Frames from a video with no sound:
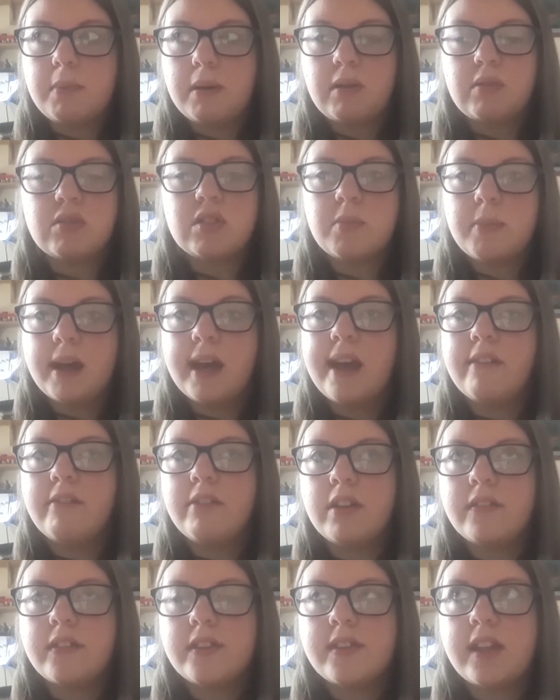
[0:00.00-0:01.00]
built up
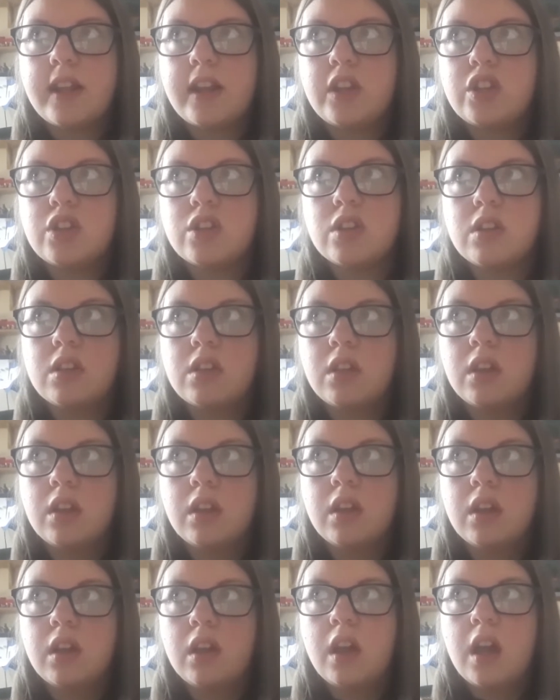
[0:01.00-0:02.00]
area of a station,
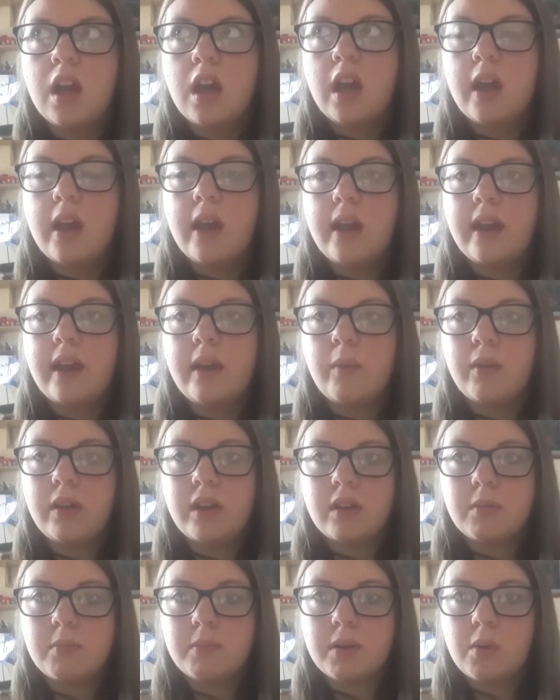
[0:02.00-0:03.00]

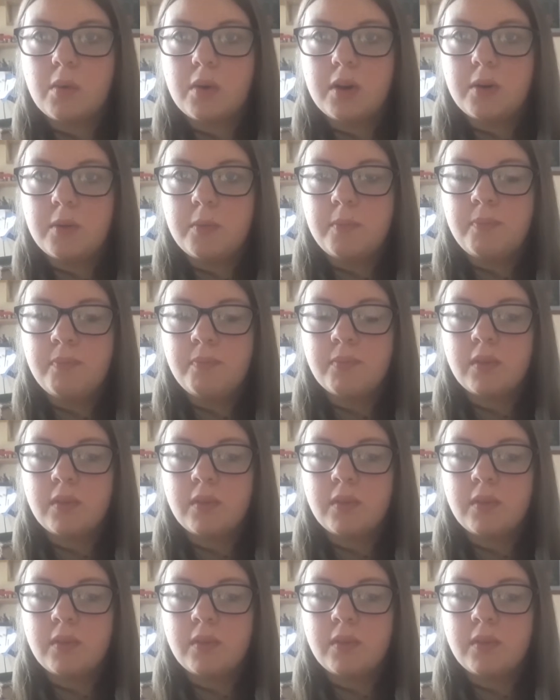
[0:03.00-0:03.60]
we could be a while.